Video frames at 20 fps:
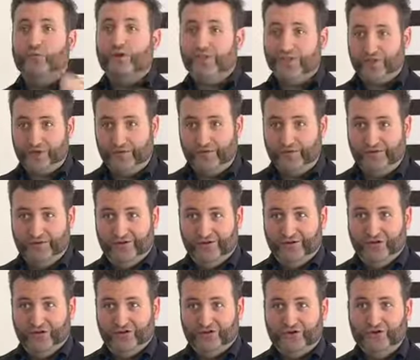with you.
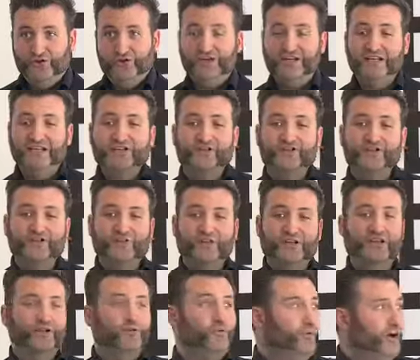So you can literally
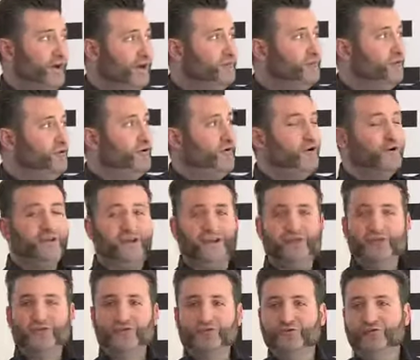create a whiteboard
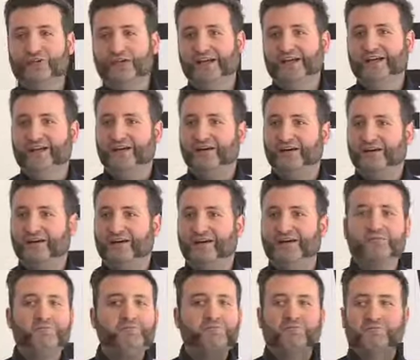and do like
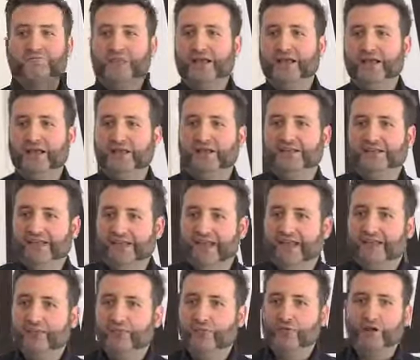a
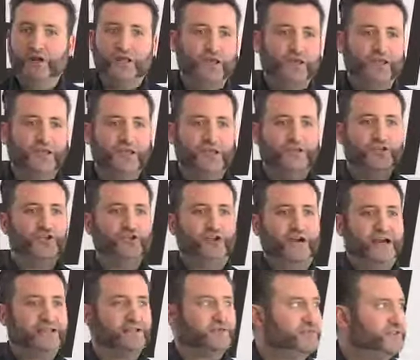game or a little
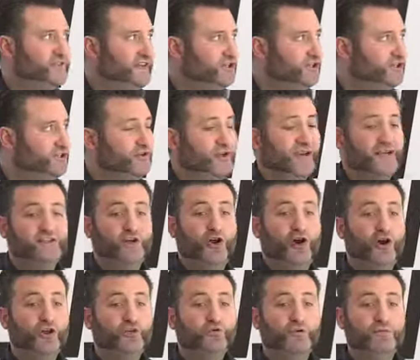interactive session. You ask
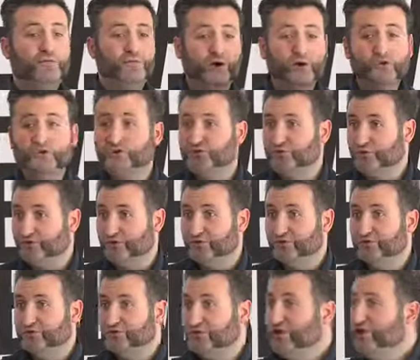all the remote
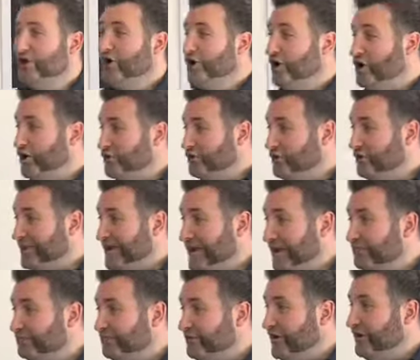students on their
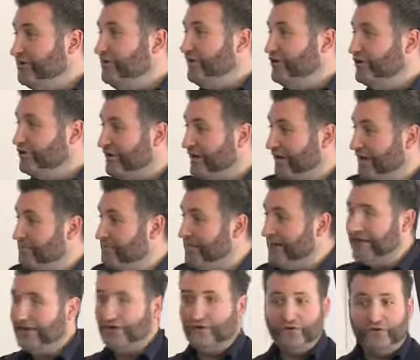laptop, on their
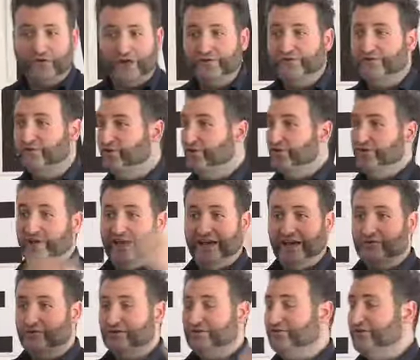iPad, on their iPhone, on an
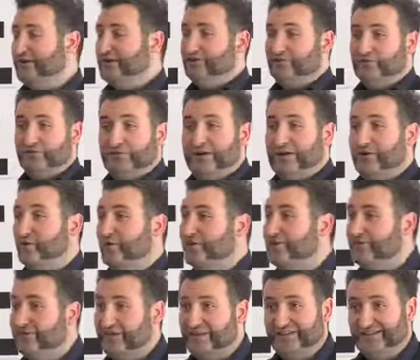Android device, doesn't matter what
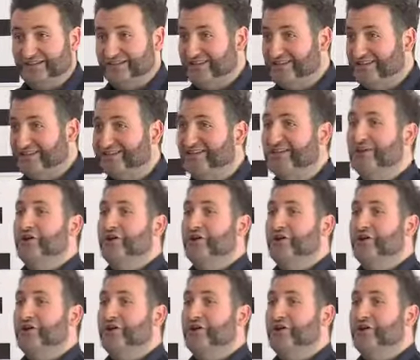device it is,